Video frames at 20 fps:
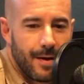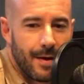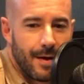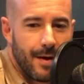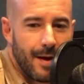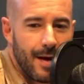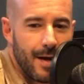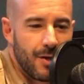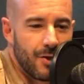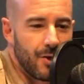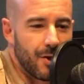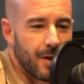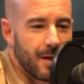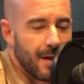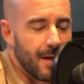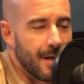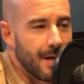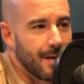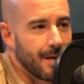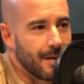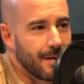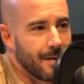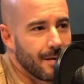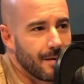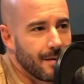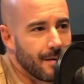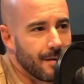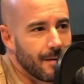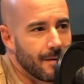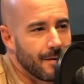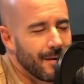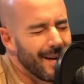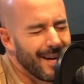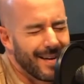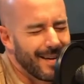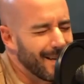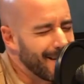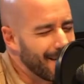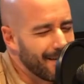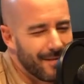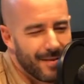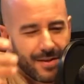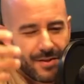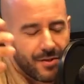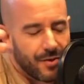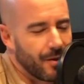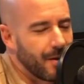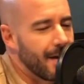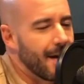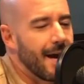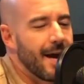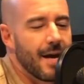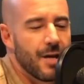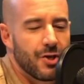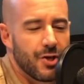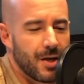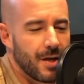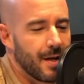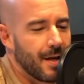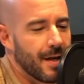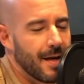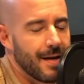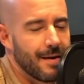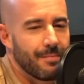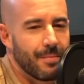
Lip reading: educate, or not even necessarily educate,